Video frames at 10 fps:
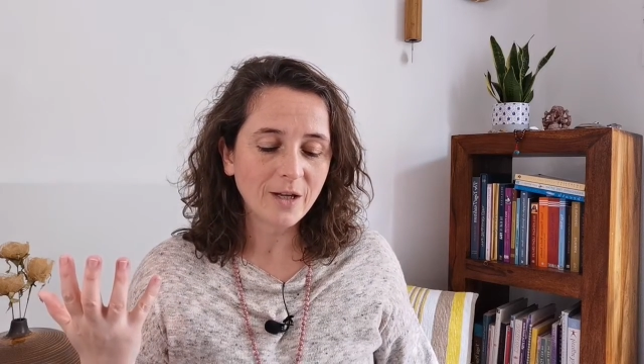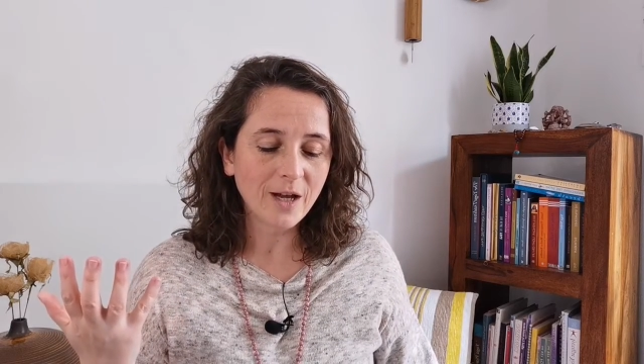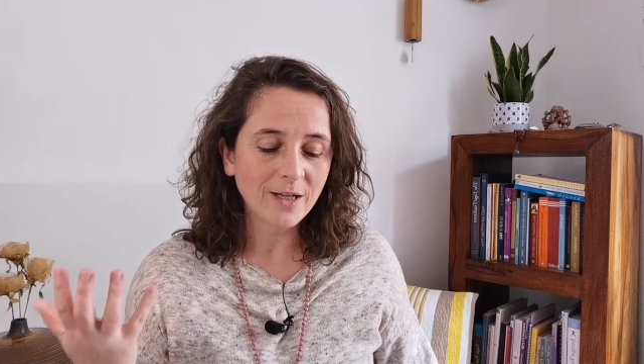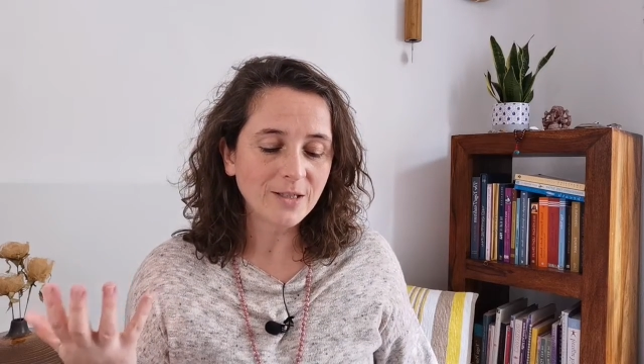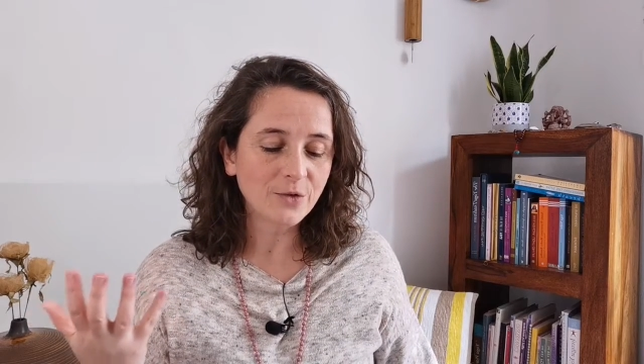
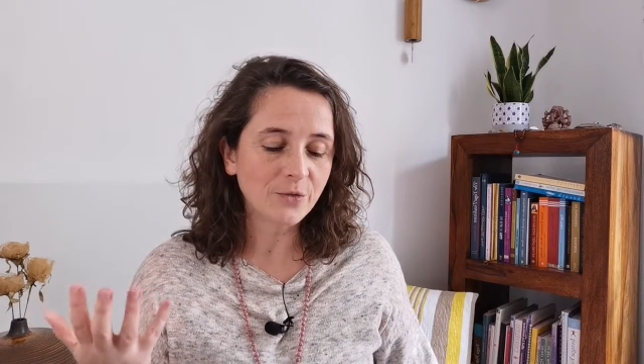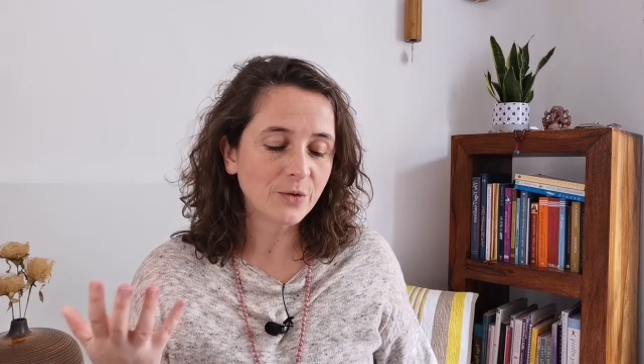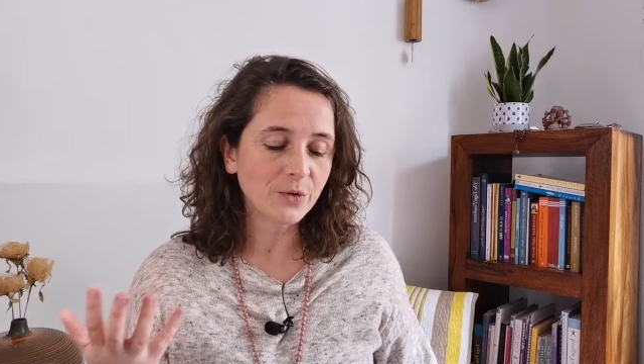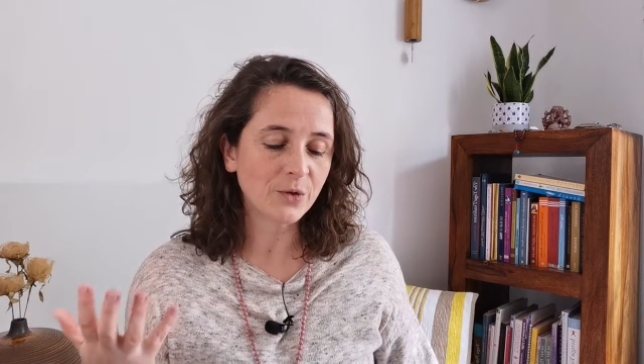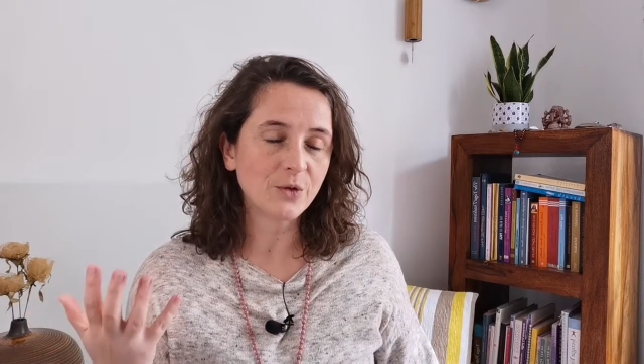as it
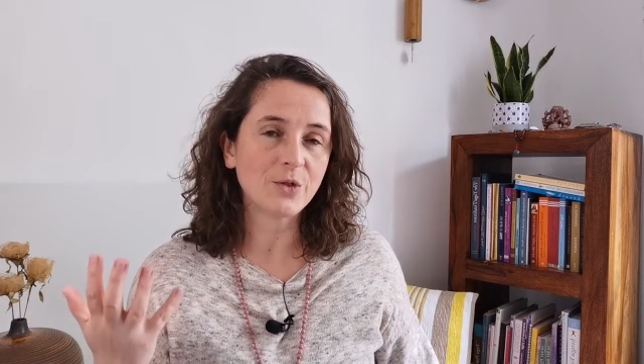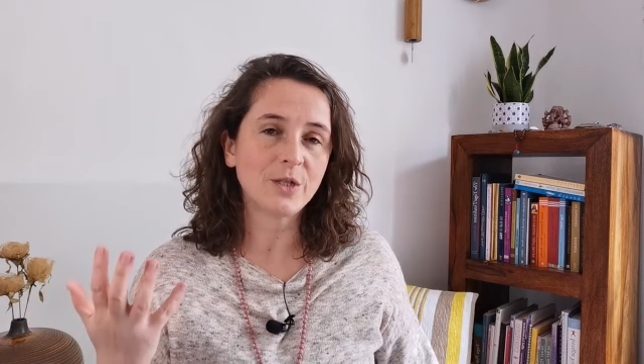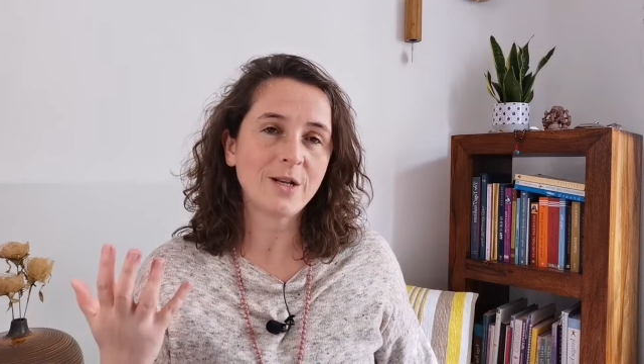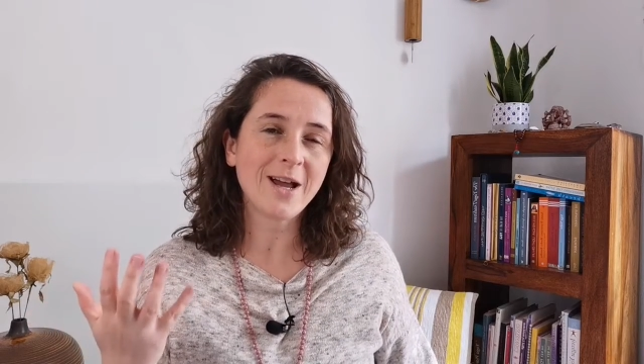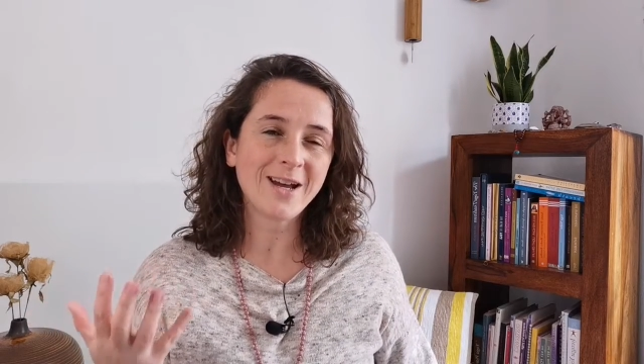feels good
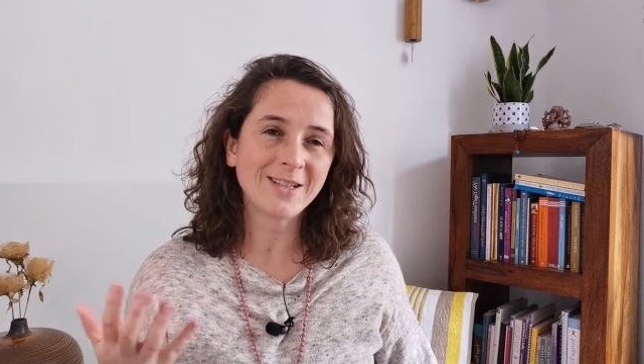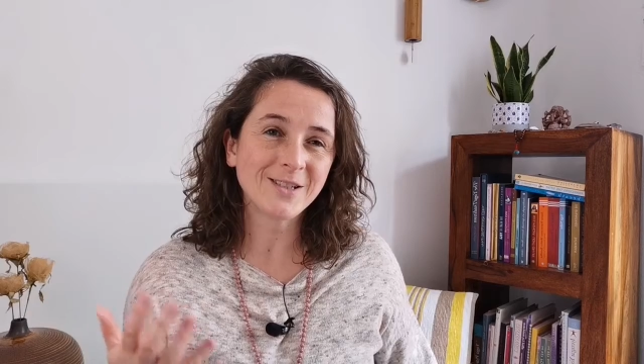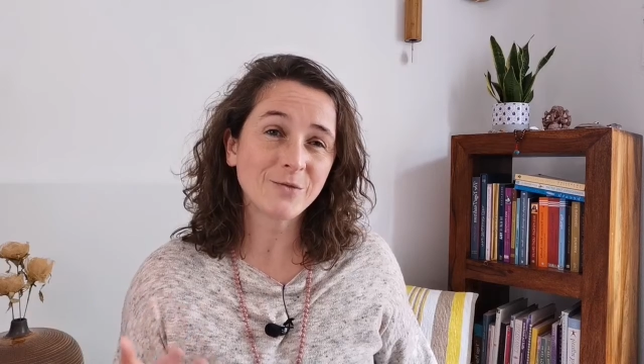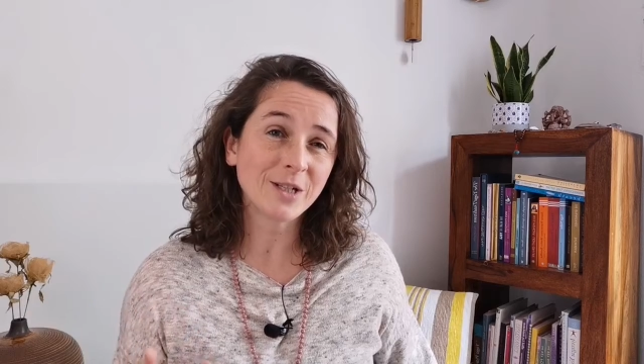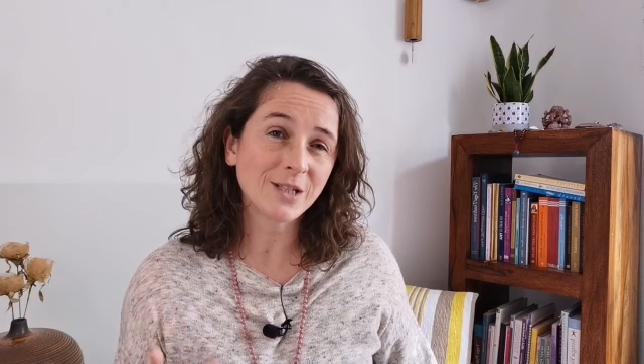and as
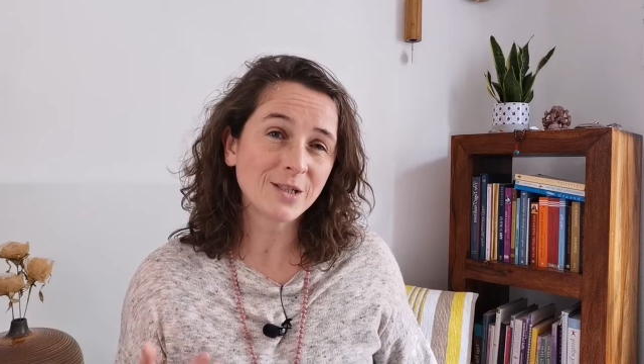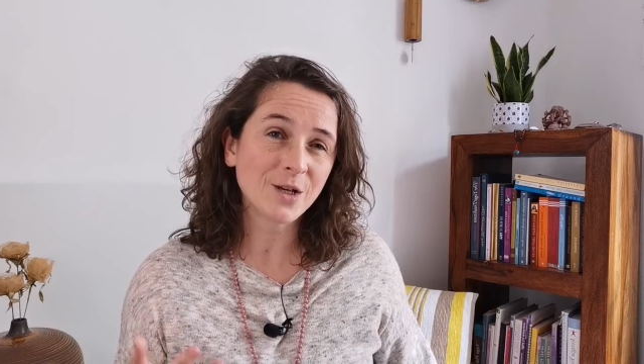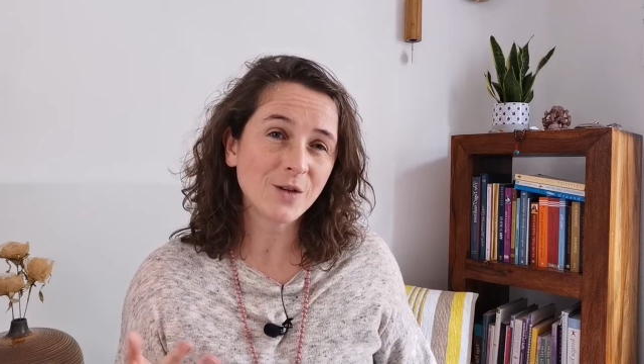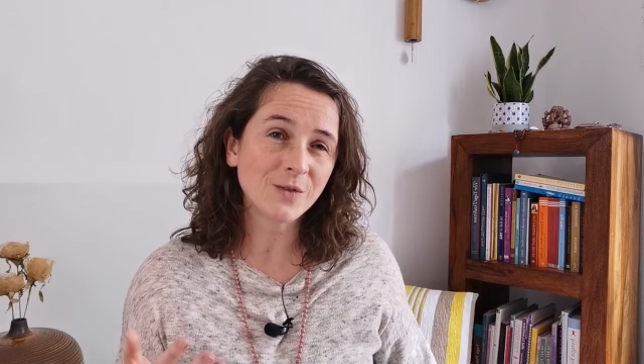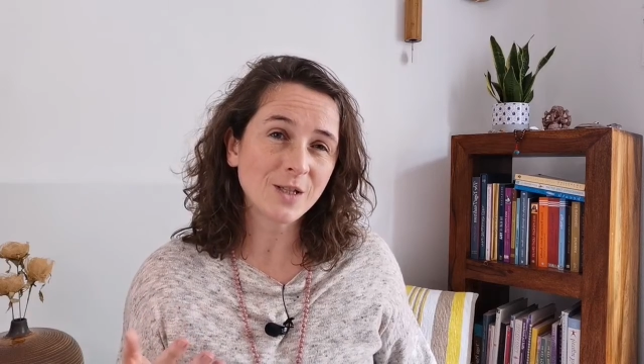it really
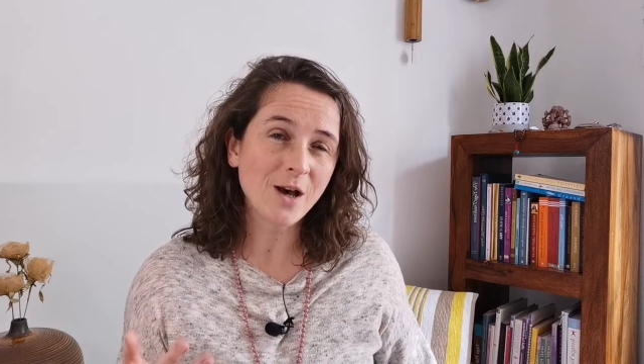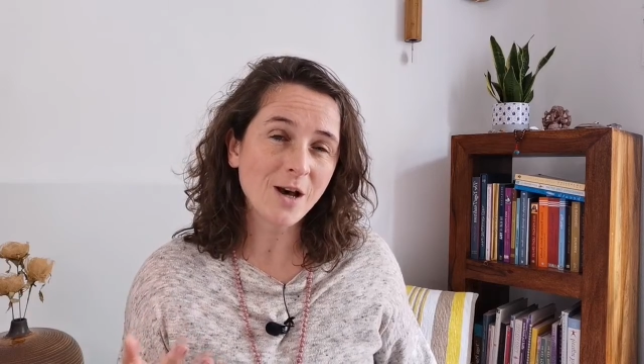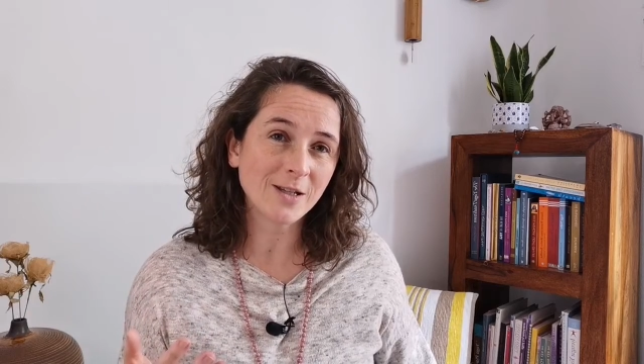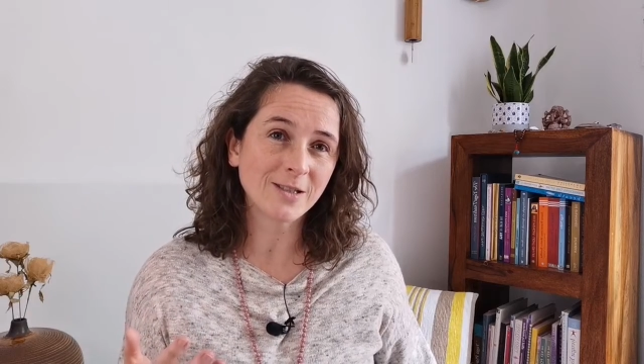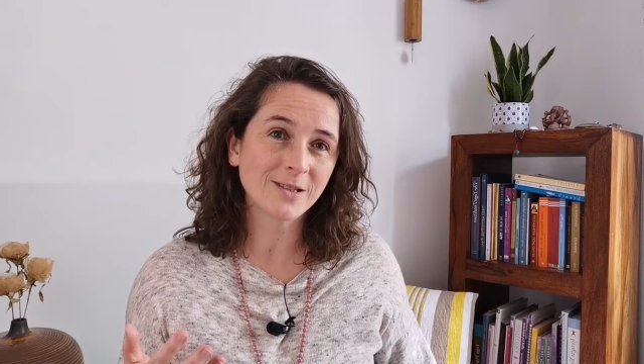serves
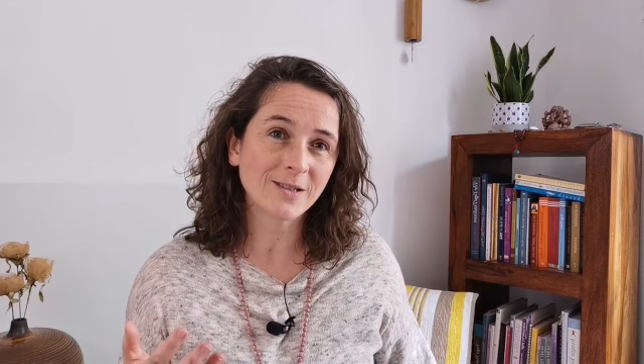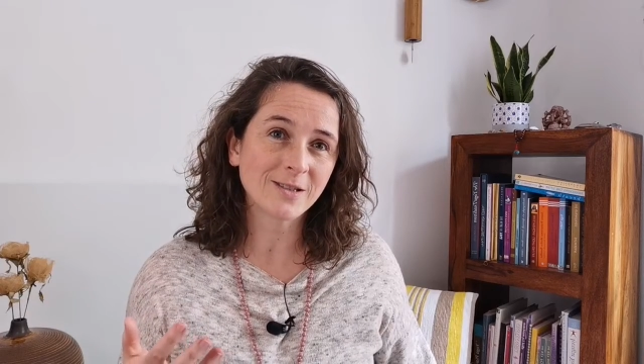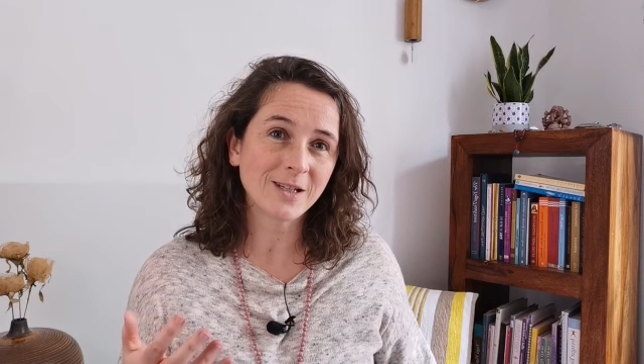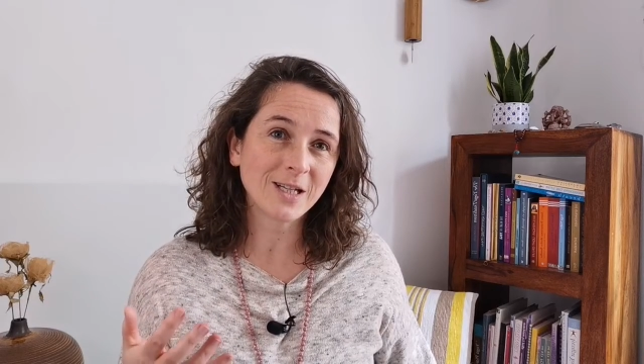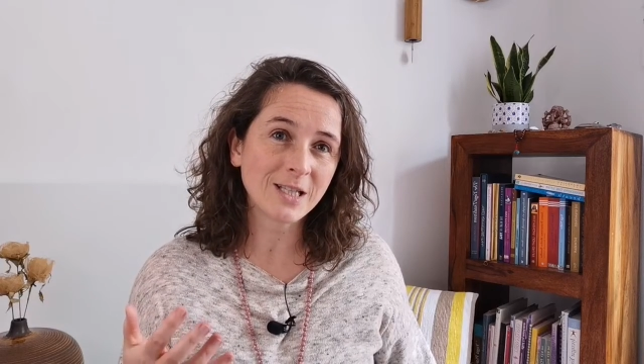us
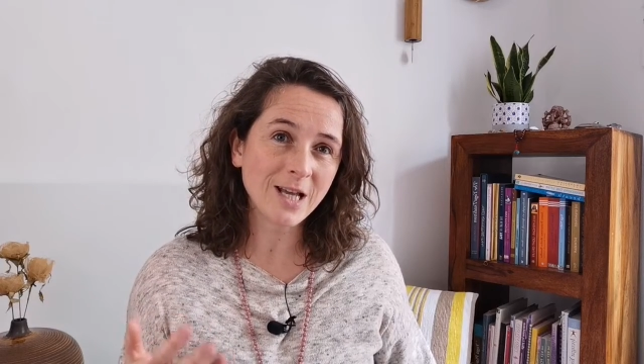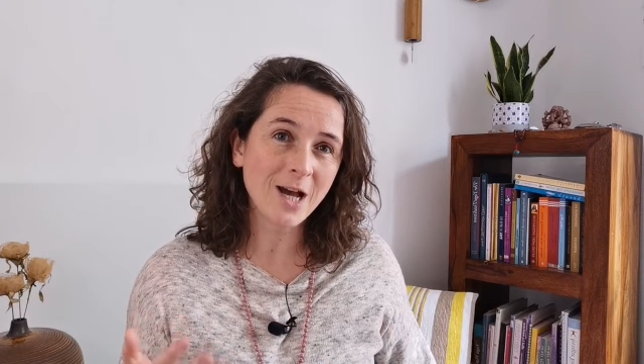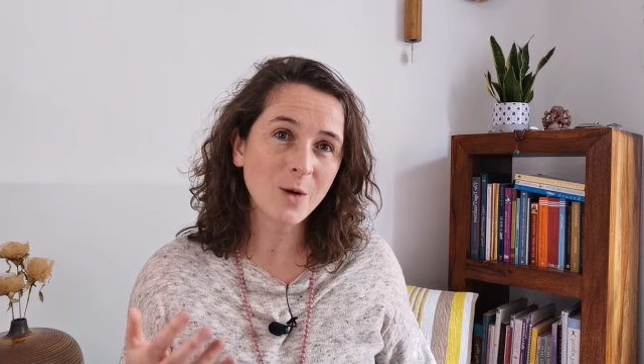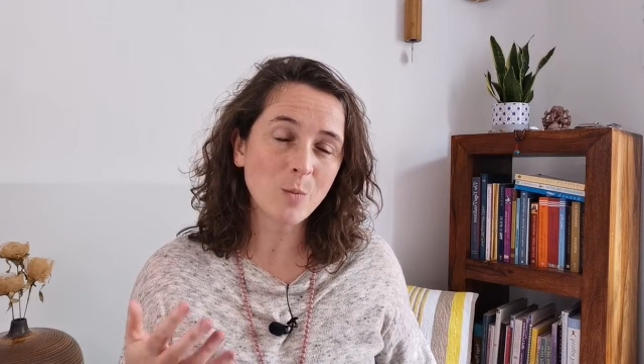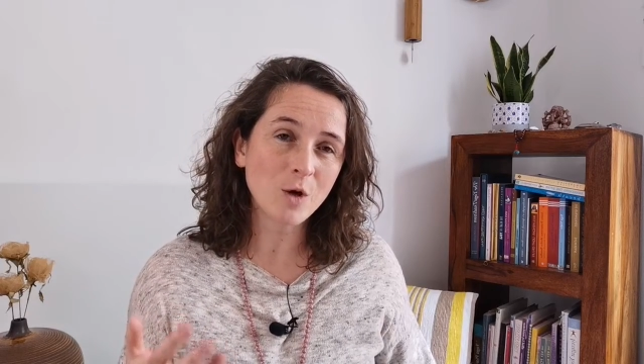in
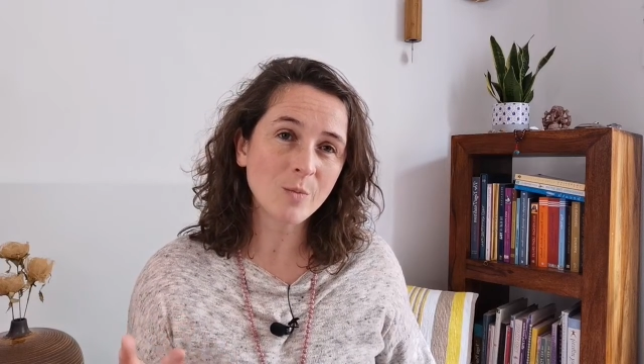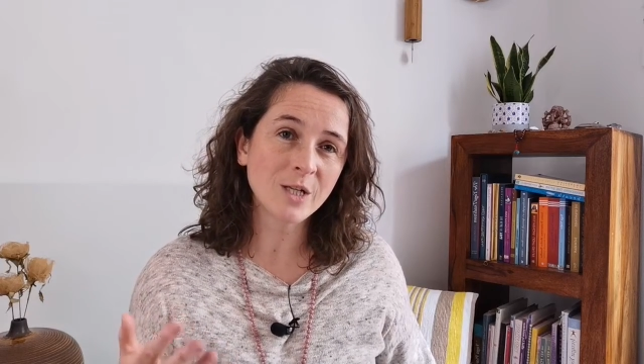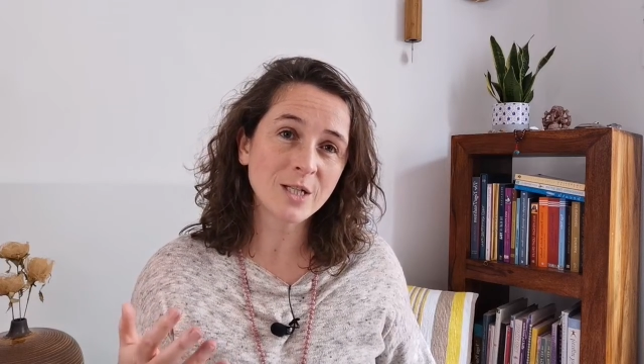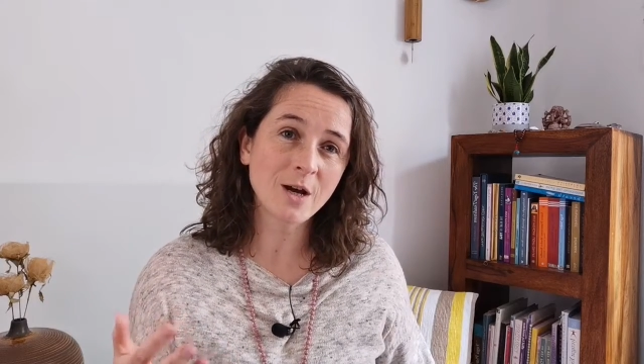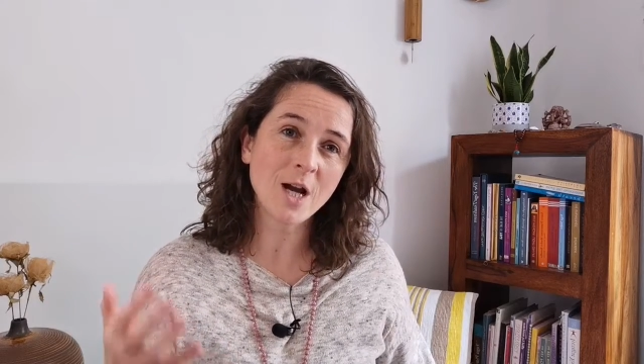that
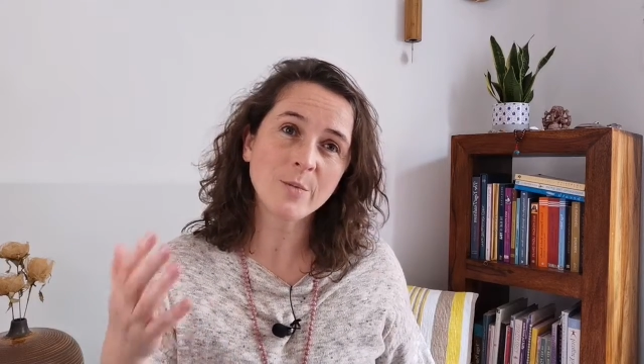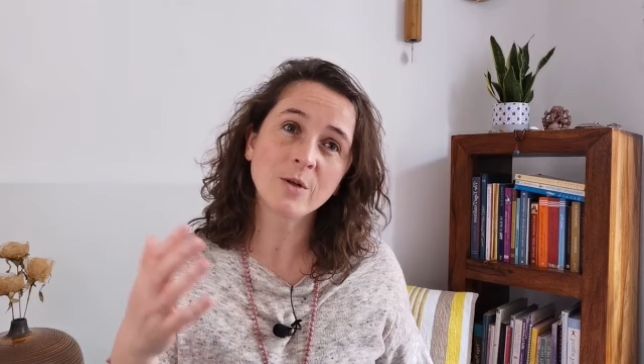moment in time.